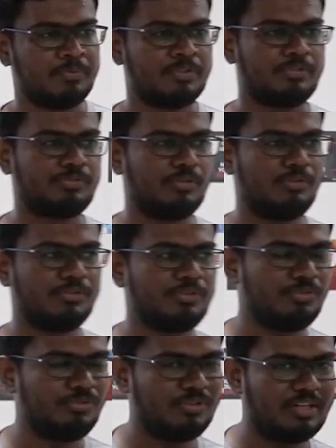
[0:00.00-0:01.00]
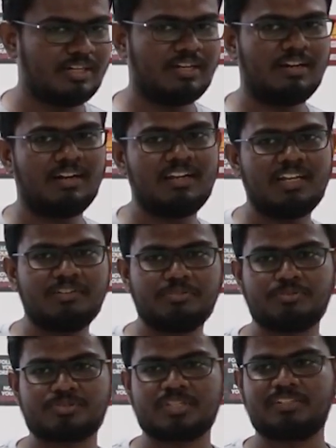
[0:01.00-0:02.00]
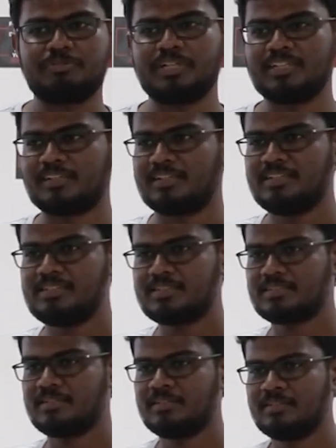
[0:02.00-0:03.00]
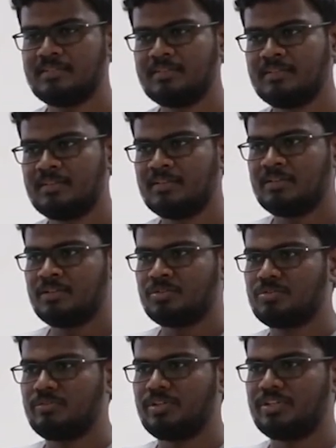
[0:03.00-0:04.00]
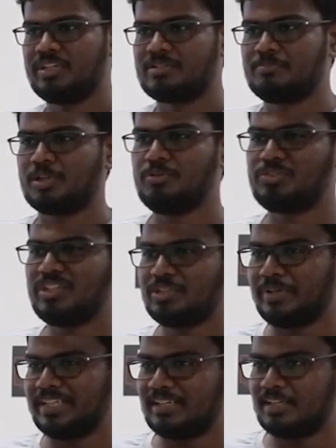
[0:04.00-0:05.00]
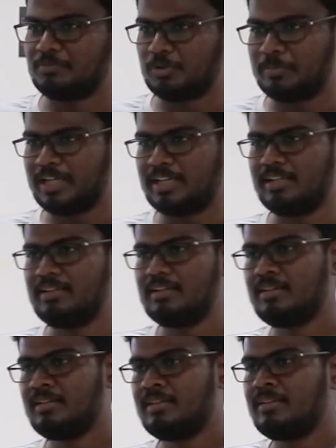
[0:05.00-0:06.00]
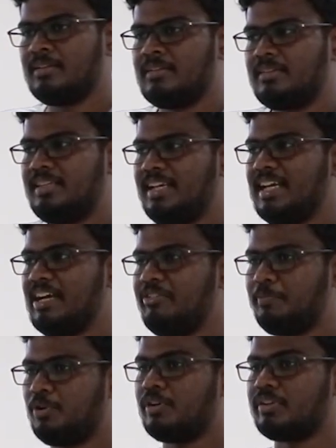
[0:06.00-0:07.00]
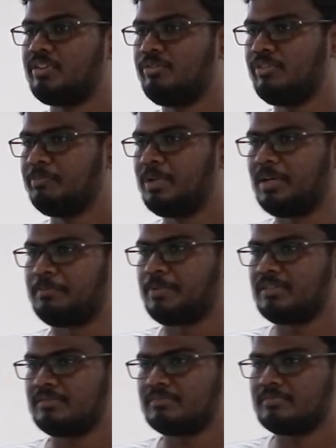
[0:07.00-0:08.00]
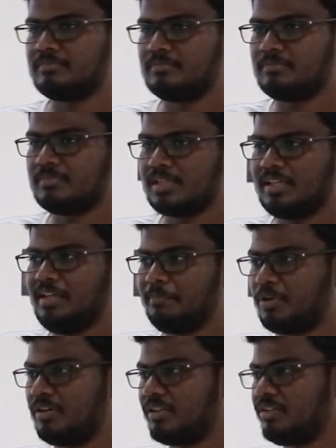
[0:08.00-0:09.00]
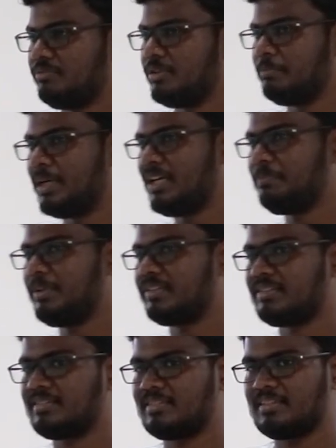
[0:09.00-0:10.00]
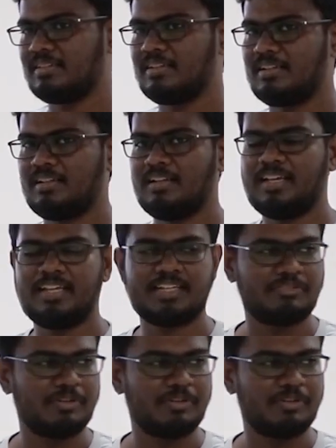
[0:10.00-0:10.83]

So, you all have used Twitter, right? So, when you are browsing Twitter on mobile, they have a progressive web app. A progressive web app is like a